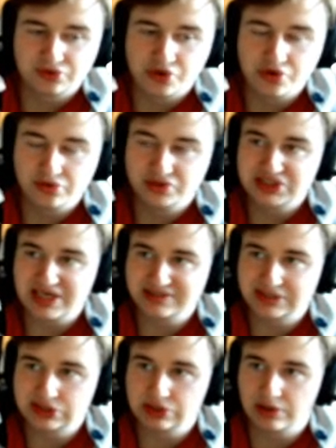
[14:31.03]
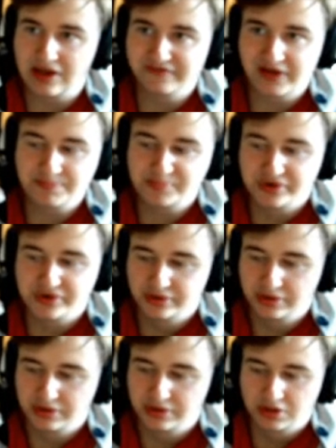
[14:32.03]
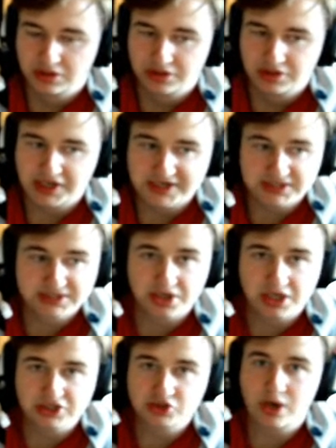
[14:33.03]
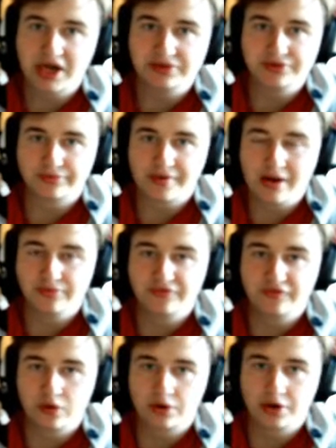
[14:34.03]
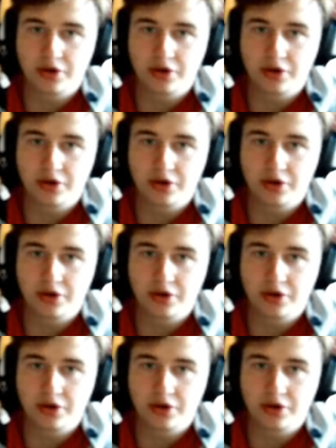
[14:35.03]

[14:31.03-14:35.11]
2 sets to love up. He's on his way to round 4.